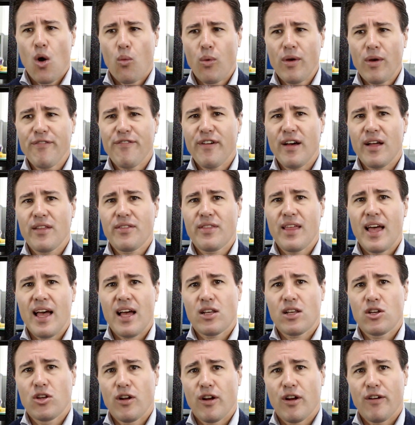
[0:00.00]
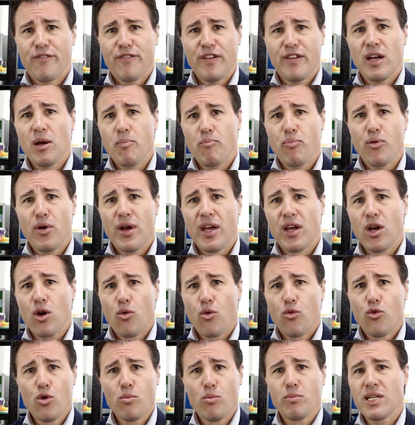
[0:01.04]
We felt that you know finger
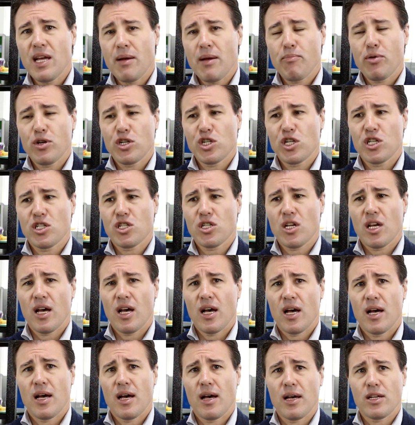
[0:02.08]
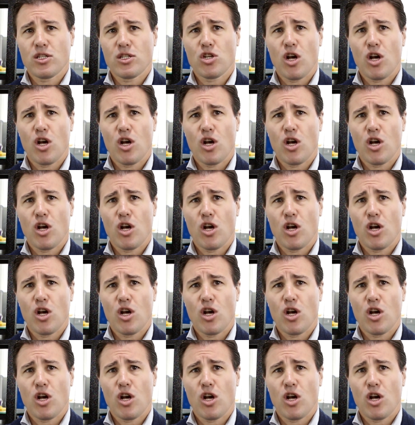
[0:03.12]
prick, room temperature uh,